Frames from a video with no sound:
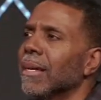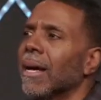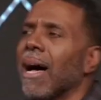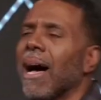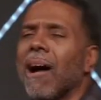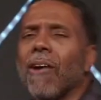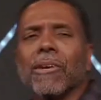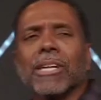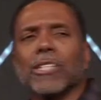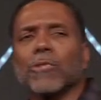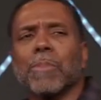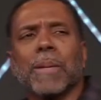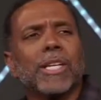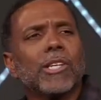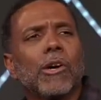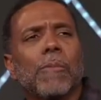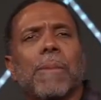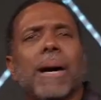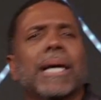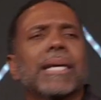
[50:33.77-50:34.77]
I don't expect
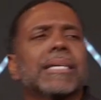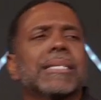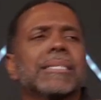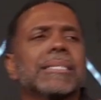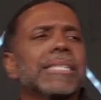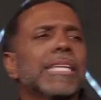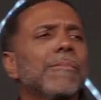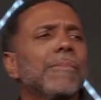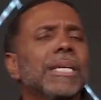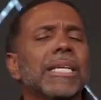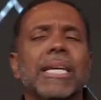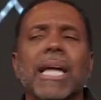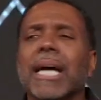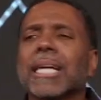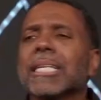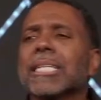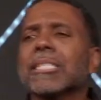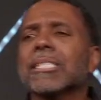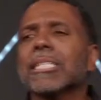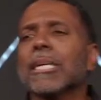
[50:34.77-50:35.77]
nobody to understand me
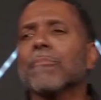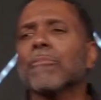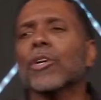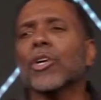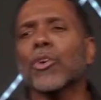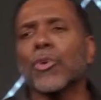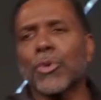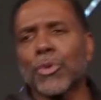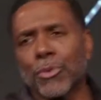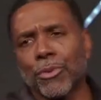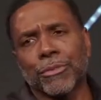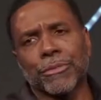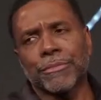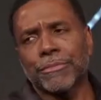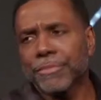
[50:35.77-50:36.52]
tonight except the crew.